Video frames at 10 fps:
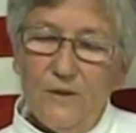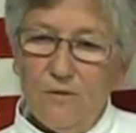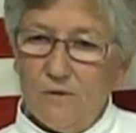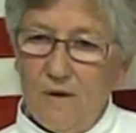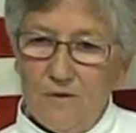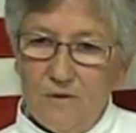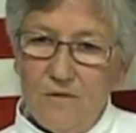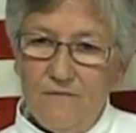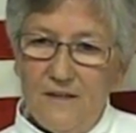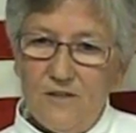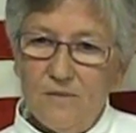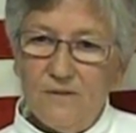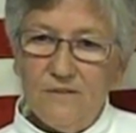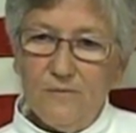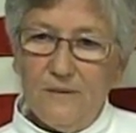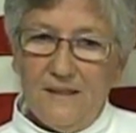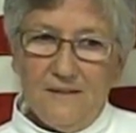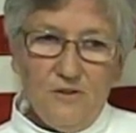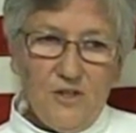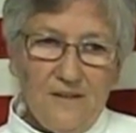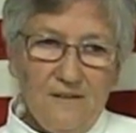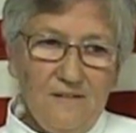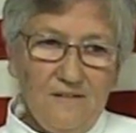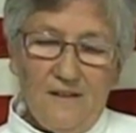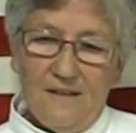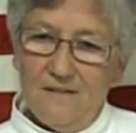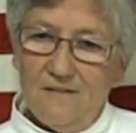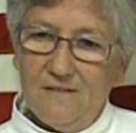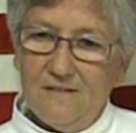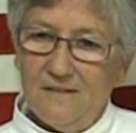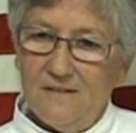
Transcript: We grew our own vegetables. We had chickens, ducks,